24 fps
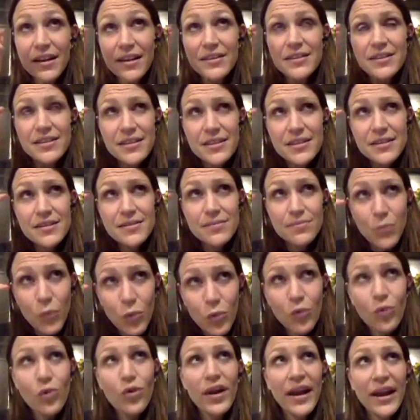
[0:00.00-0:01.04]

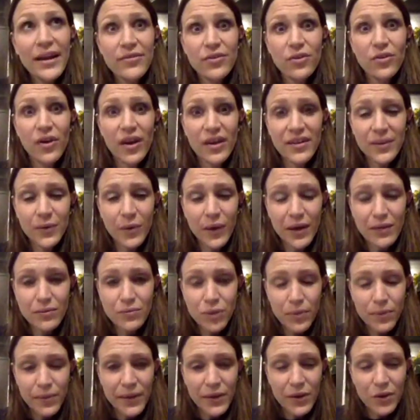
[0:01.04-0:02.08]
small level, I think we can
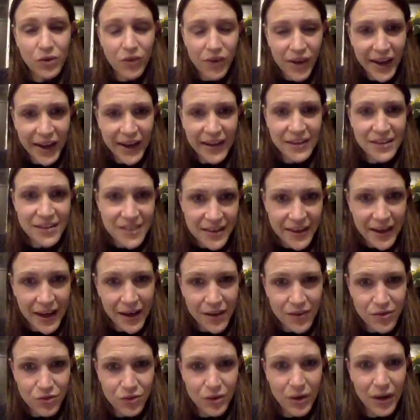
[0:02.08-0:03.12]
probably all relate to
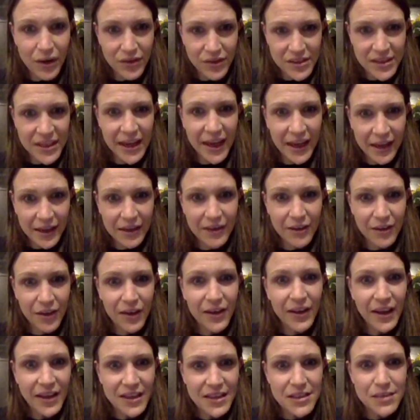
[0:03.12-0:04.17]
that throughout the day.
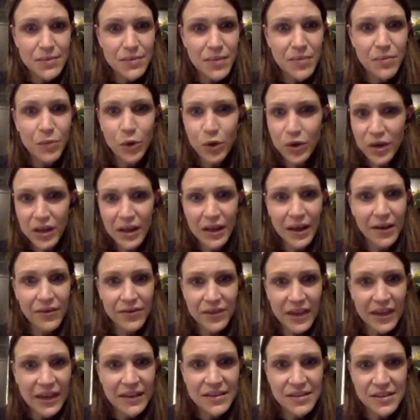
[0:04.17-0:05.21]
It gets to mid-morning, you
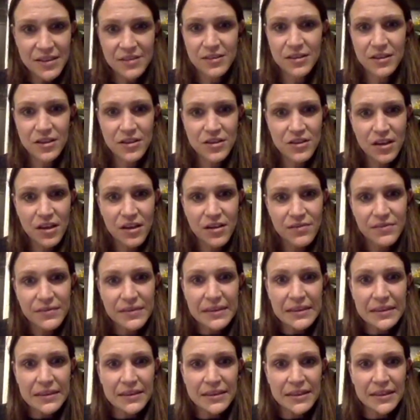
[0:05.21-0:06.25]
haven't eaten, you start
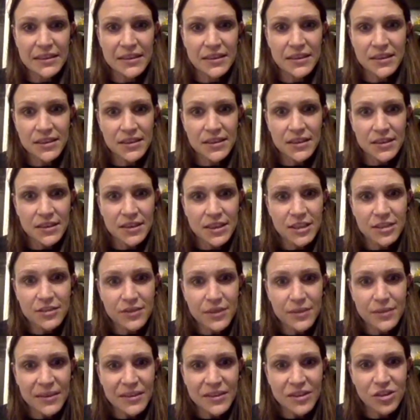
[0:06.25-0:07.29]
feeling like, oh, your
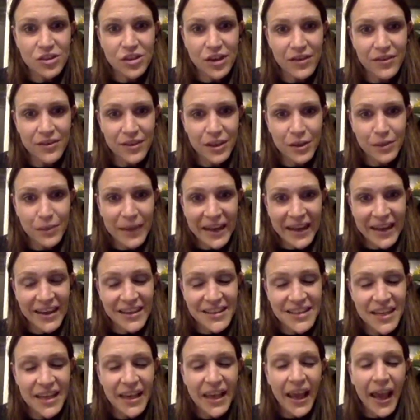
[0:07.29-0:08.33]
emails are driving you mad,
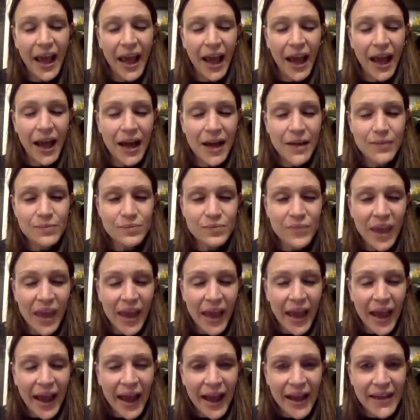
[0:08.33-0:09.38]
and
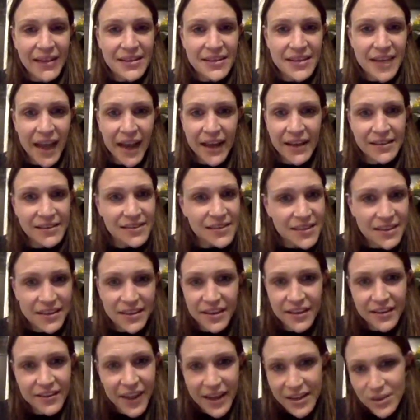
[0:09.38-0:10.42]

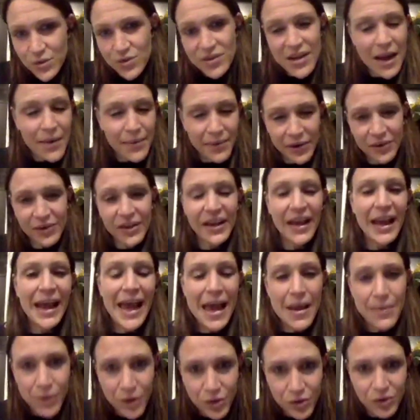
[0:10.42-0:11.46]
that's what's happening on a
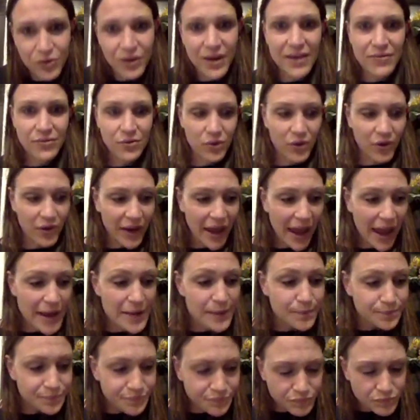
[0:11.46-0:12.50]
chemical level.
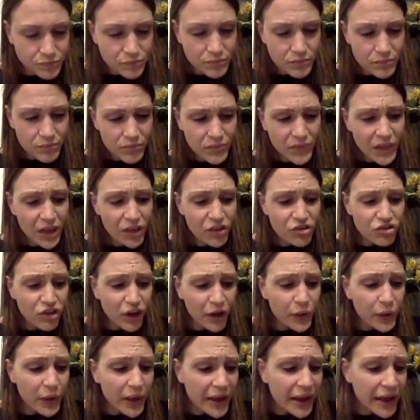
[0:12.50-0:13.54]
Okay.
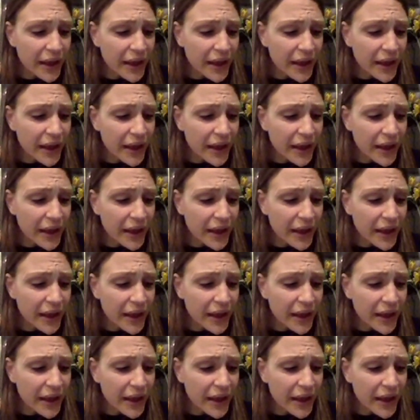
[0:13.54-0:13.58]
So